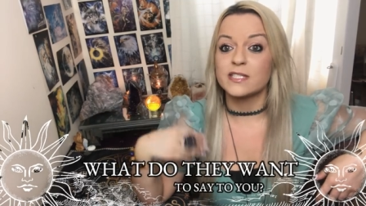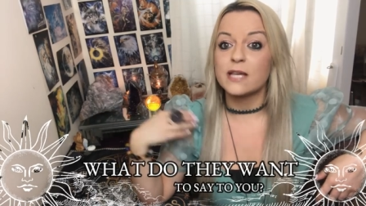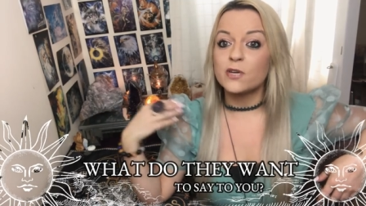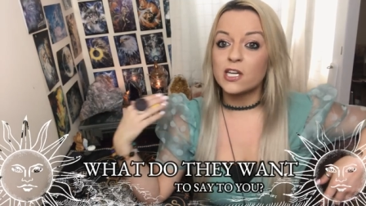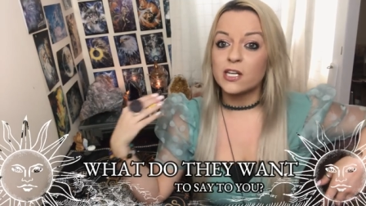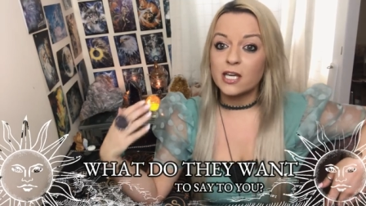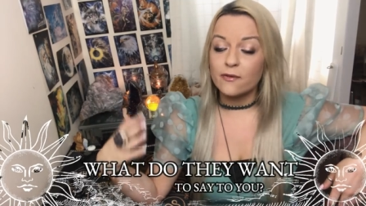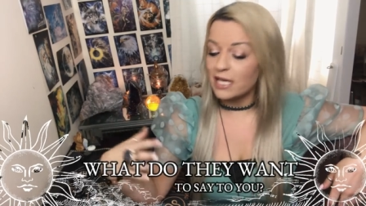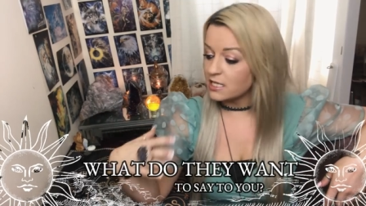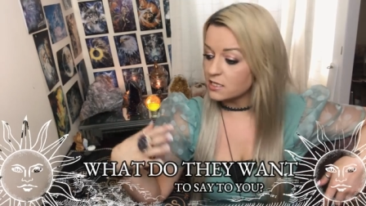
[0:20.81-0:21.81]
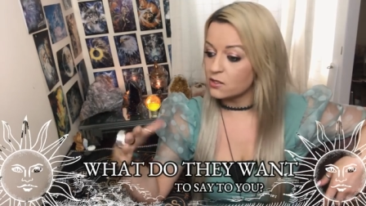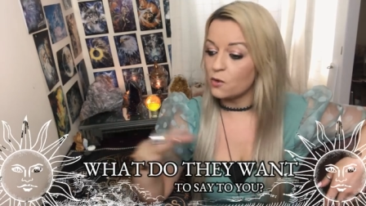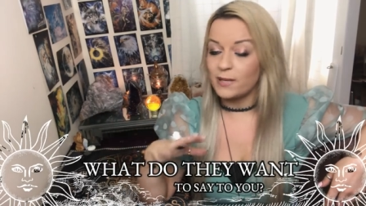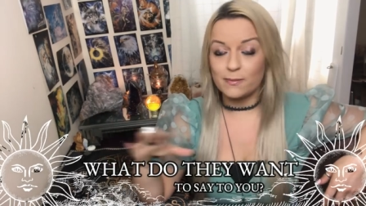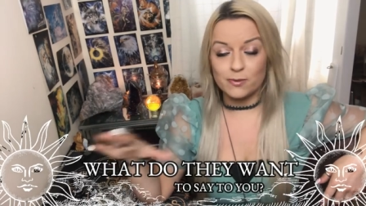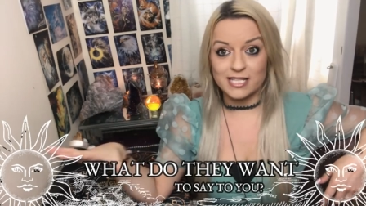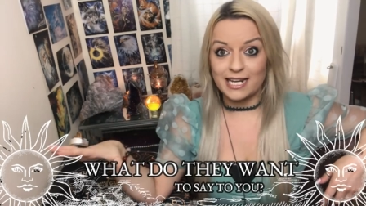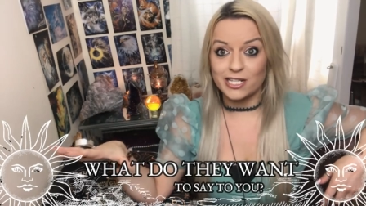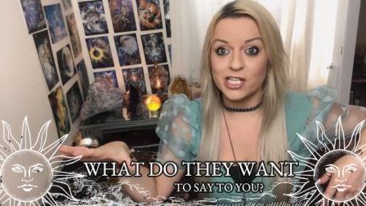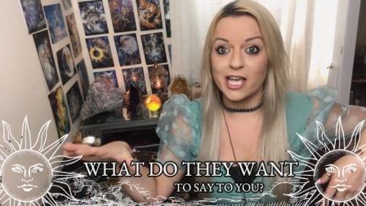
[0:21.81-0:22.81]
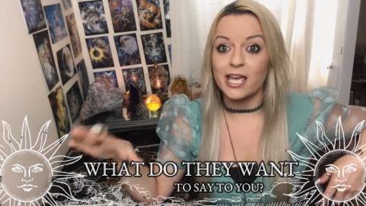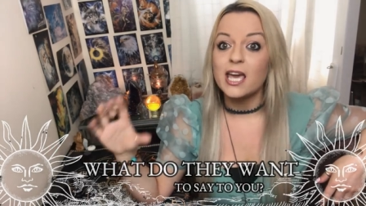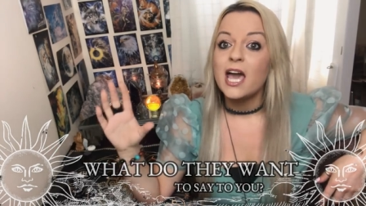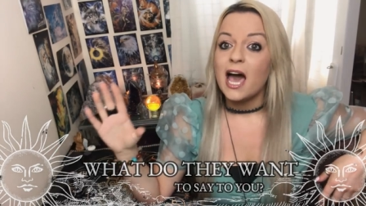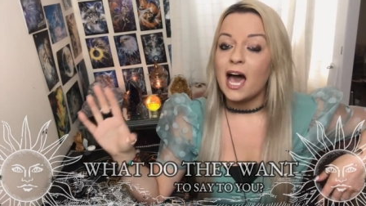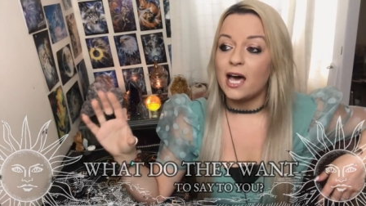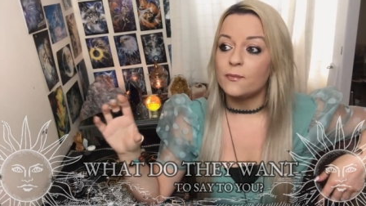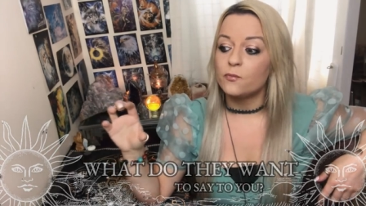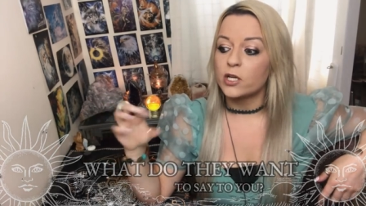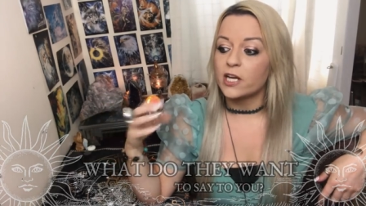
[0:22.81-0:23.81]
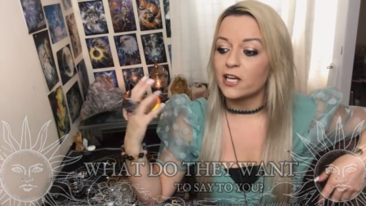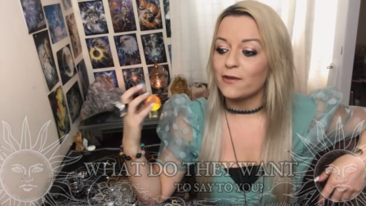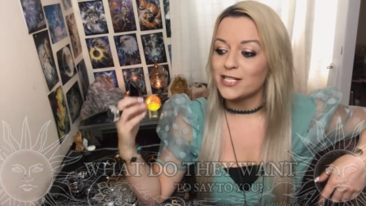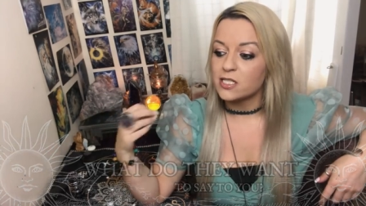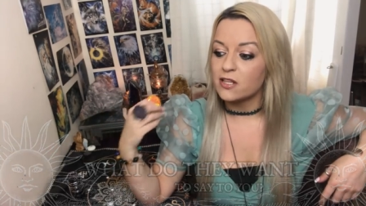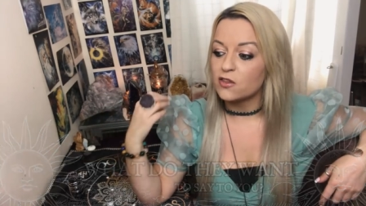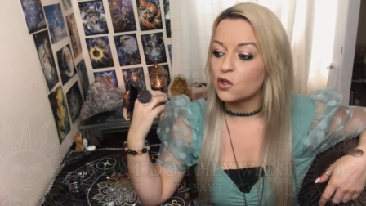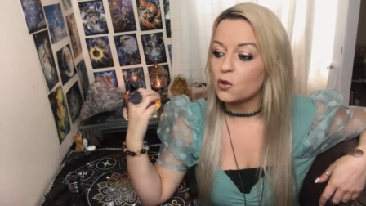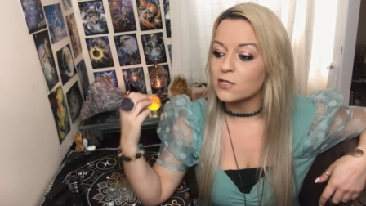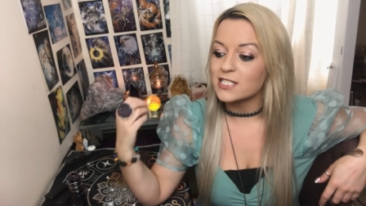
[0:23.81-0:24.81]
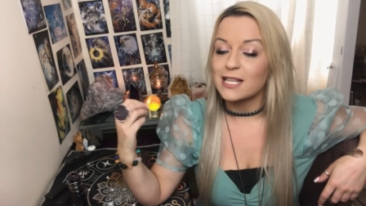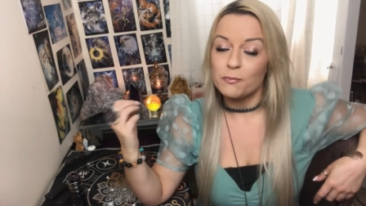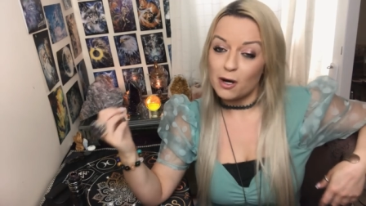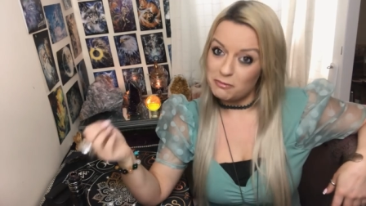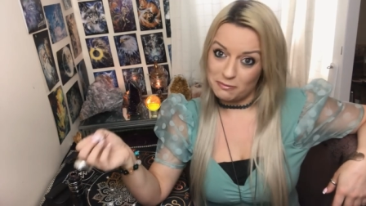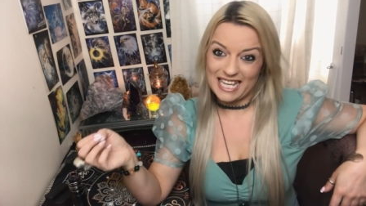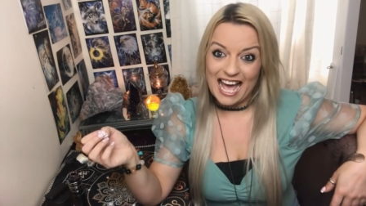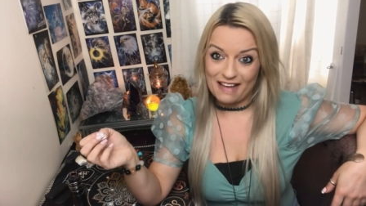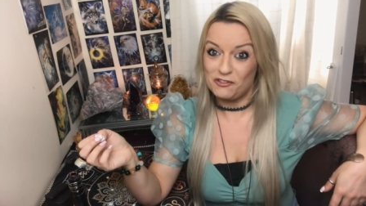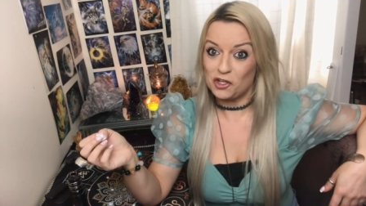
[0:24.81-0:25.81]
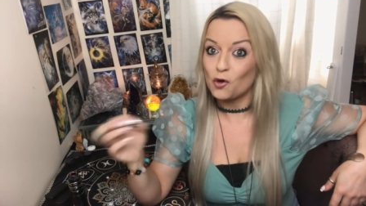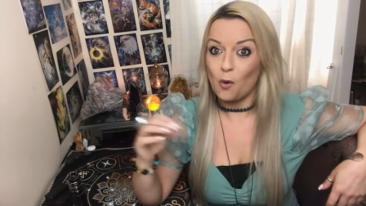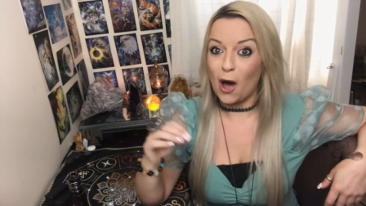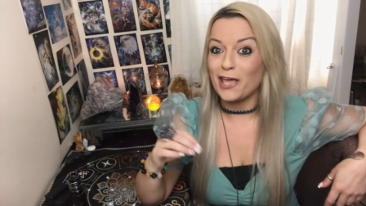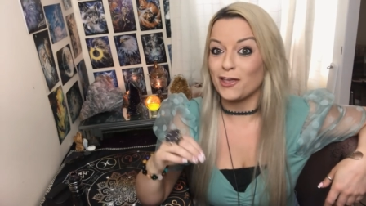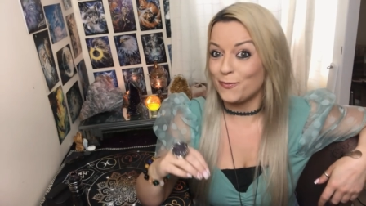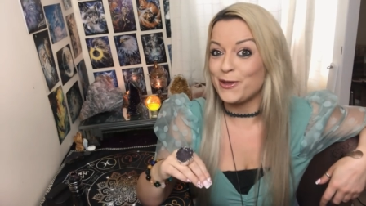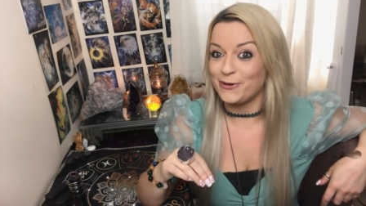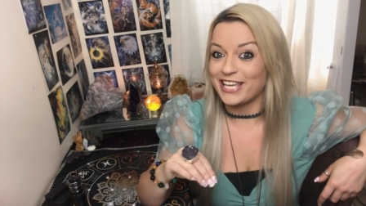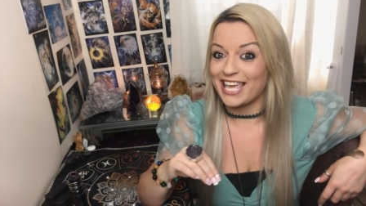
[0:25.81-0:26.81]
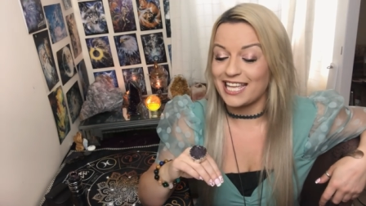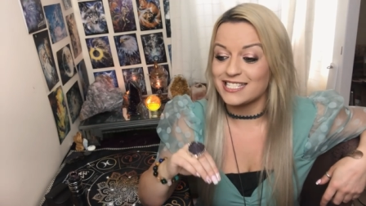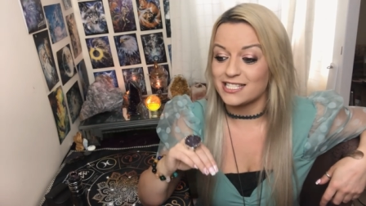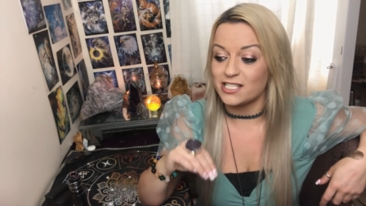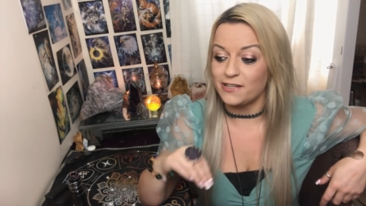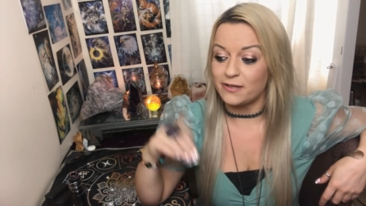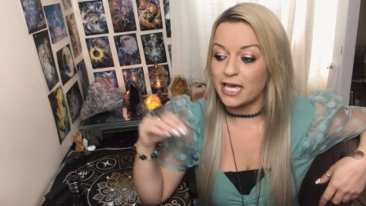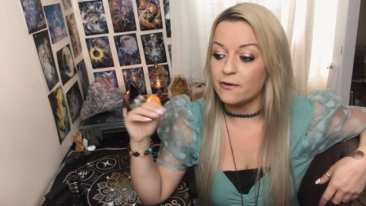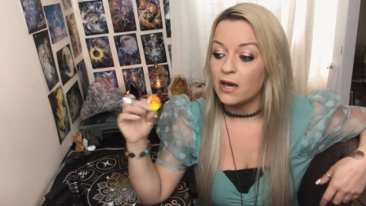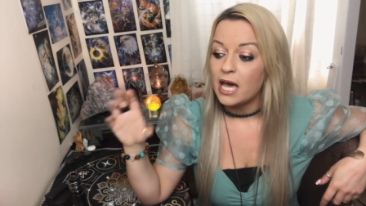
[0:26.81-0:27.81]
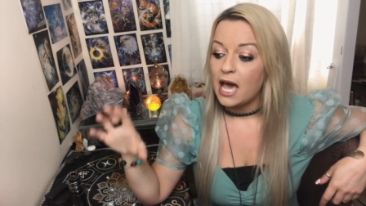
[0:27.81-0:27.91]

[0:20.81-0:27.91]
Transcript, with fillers: So, we're going to go into your people's energy, um, we're going to go into the thoughts that they probably haven't quite communicated to you.